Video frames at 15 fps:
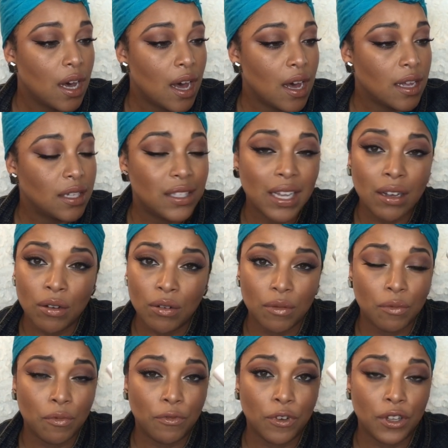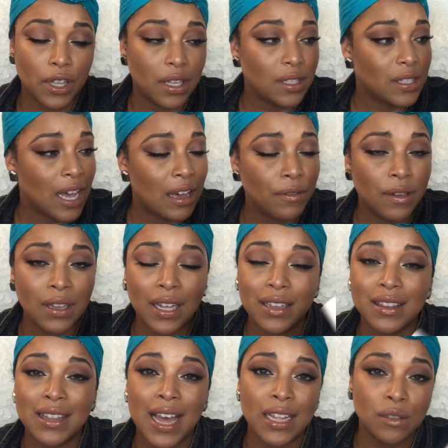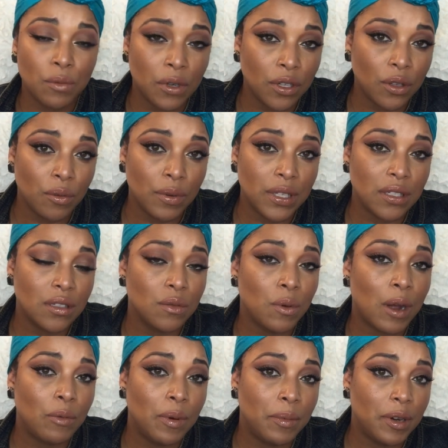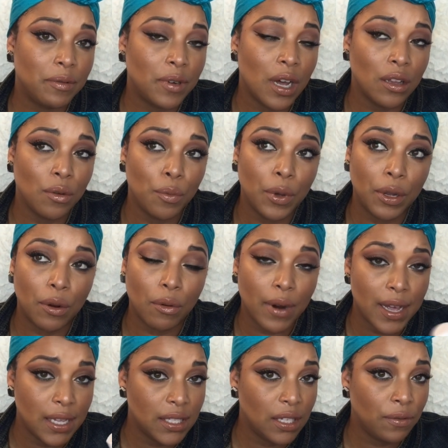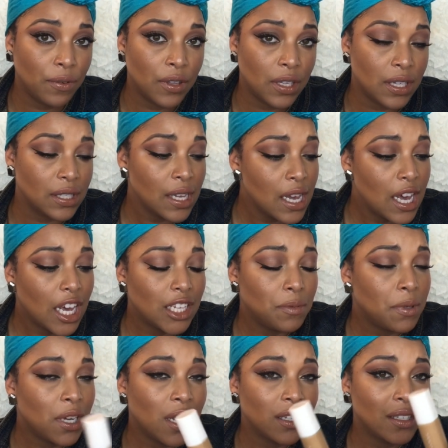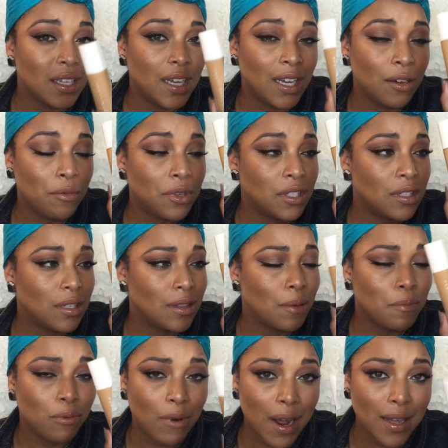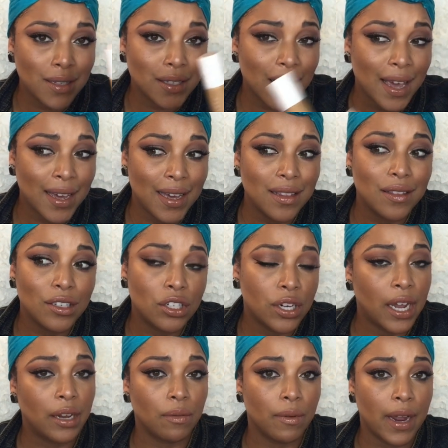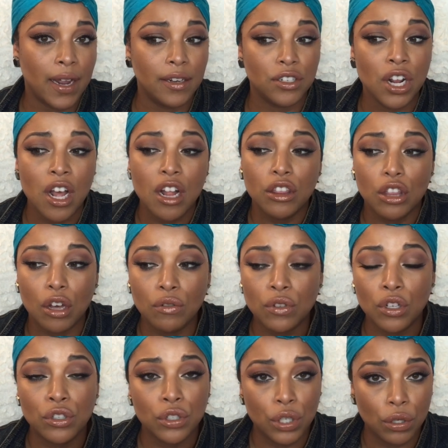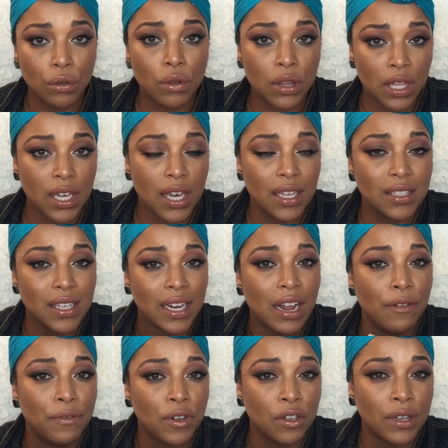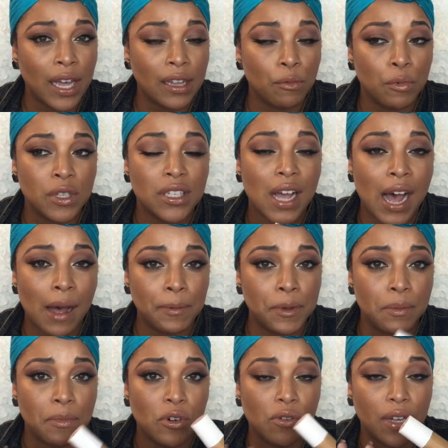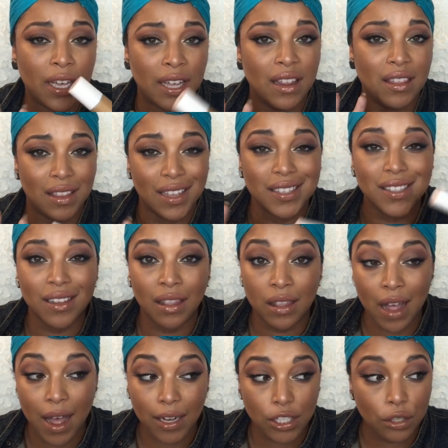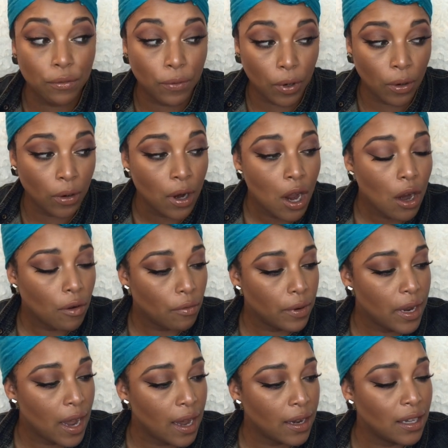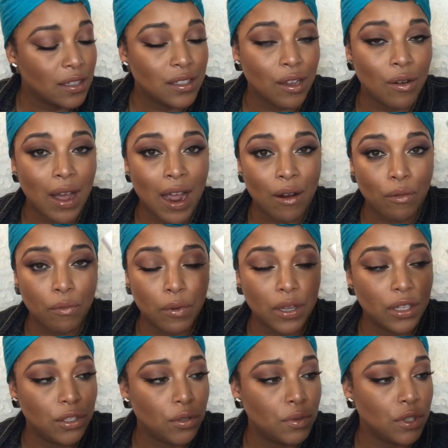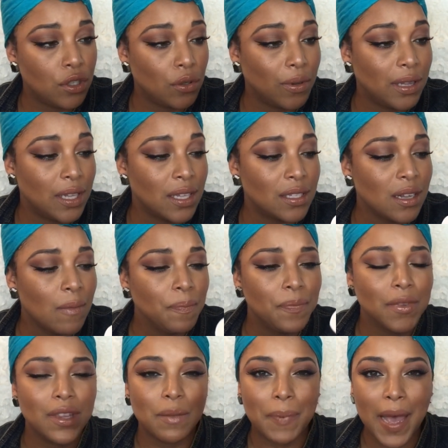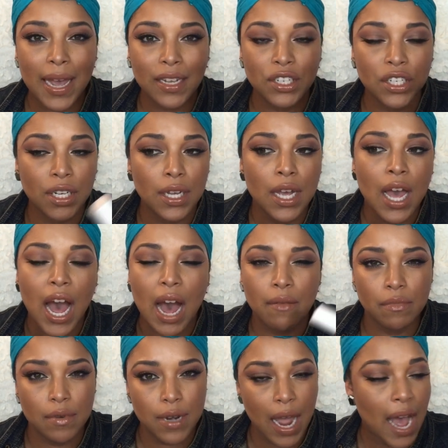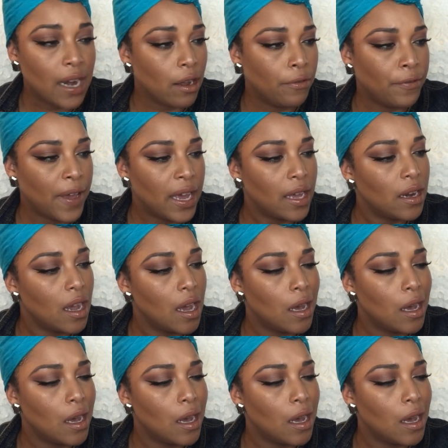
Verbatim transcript: uh, sell for this. I feel like that's one of the reasons why women of color went crazy for this is because it was the price and the shade range. Those are two things that I feel like was optimal in this launch for Rihanna. So I really do enjoy this. The packaging, I'm not a fan